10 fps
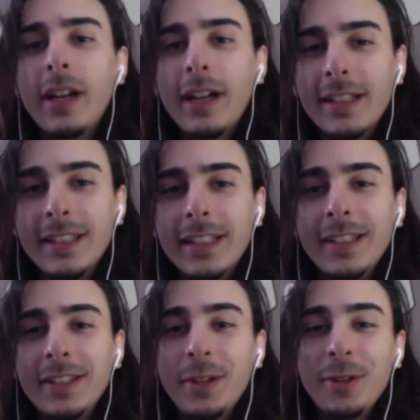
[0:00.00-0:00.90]
I
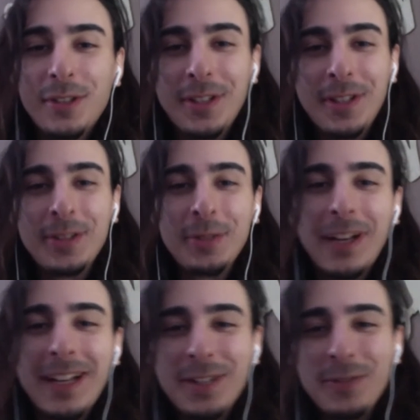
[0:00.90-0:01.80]
see. So there's there's a
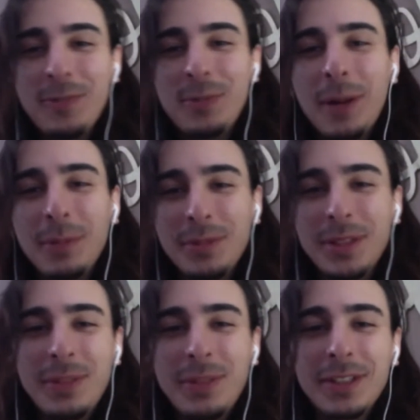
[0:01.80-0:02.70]
range of, of problems
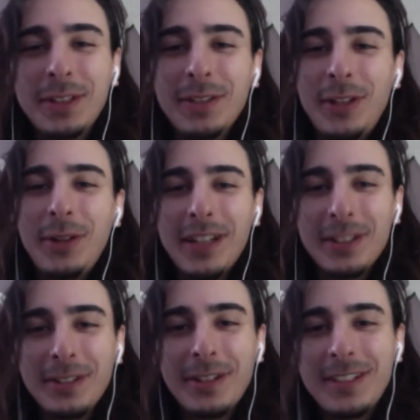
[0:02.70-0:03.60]
to be solved, and you guys
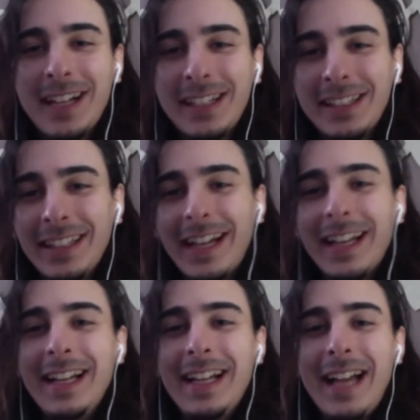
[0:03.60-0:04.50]
are, are tackling
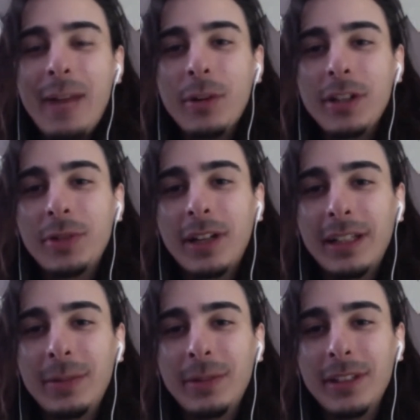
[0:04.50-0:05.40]
that and work
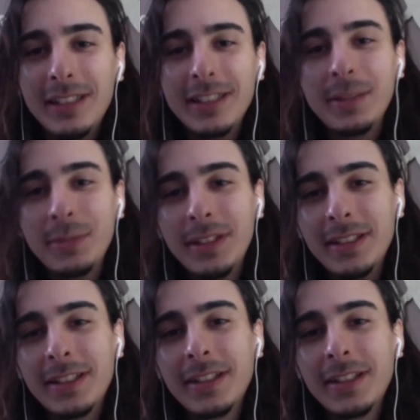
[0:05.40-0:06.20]
directly with these companies.